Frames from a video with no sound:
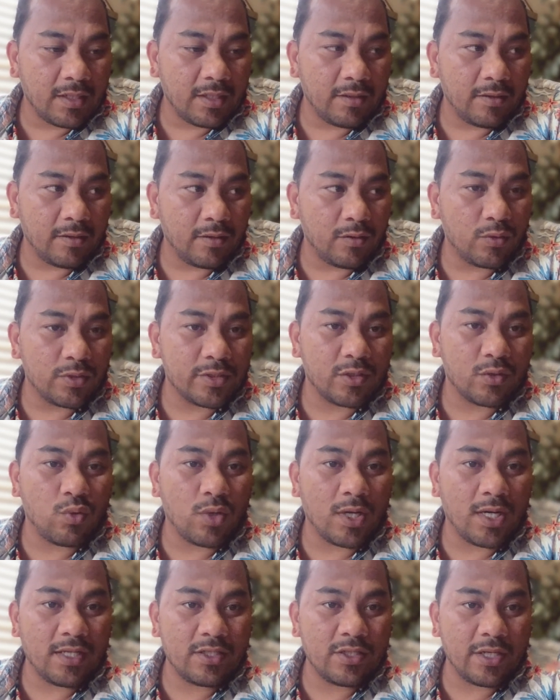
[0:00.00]
was
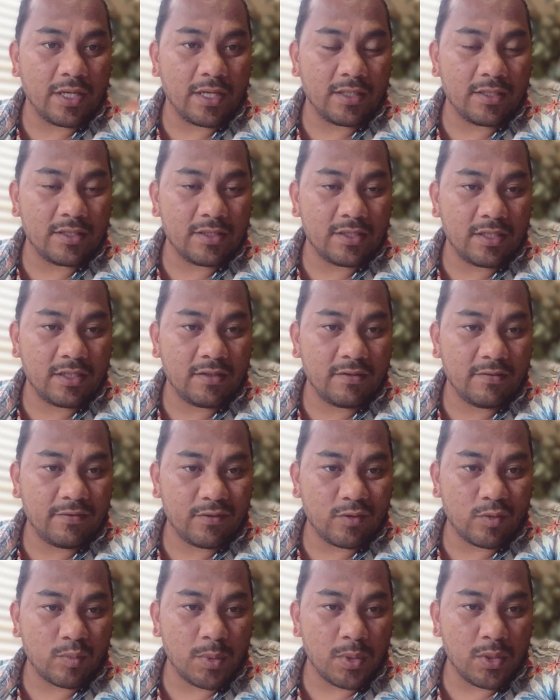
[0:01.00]
quite challenging
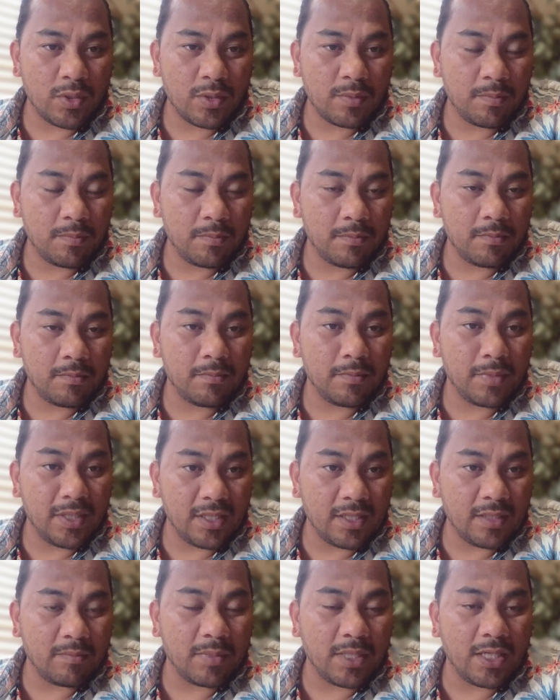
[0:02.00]
for both
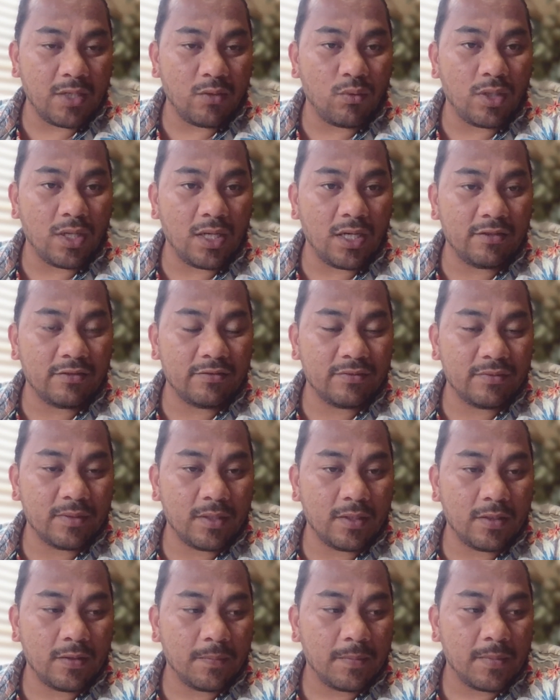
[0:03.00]
me and my wife
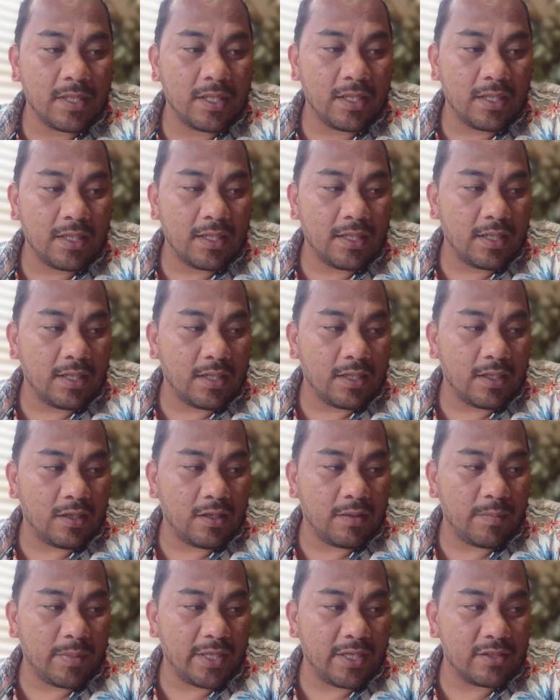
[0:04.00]

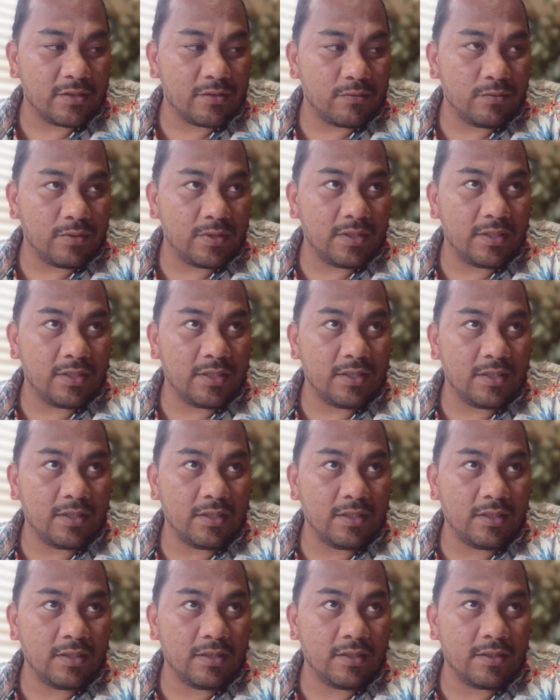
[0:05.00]
as
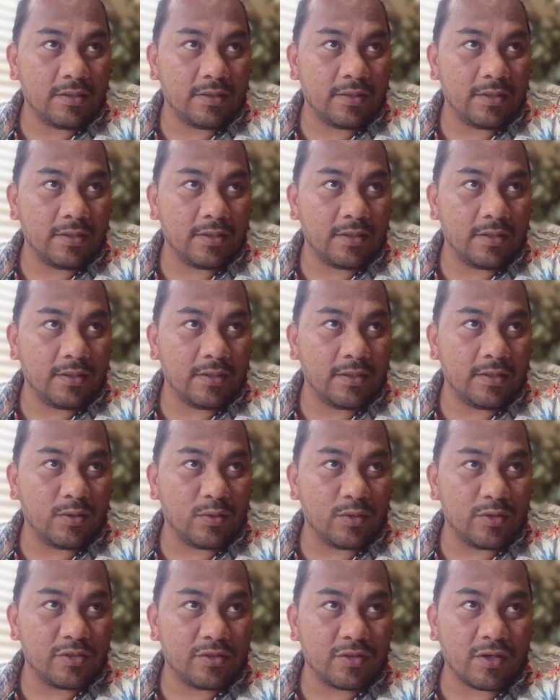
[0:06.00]
we,
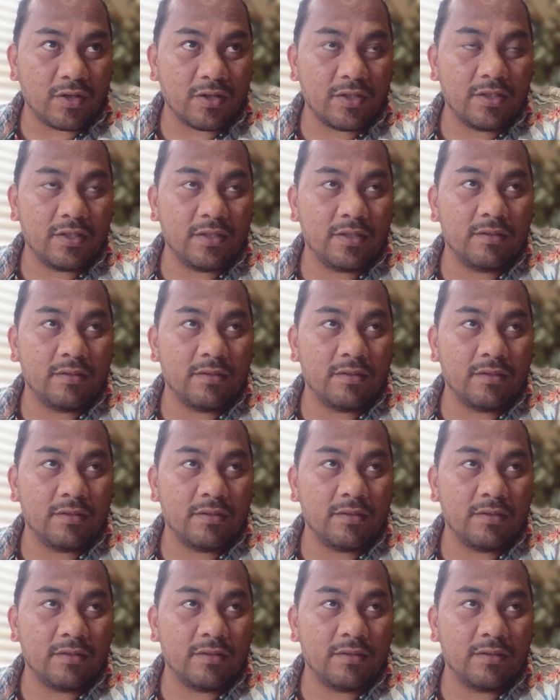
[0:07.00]
started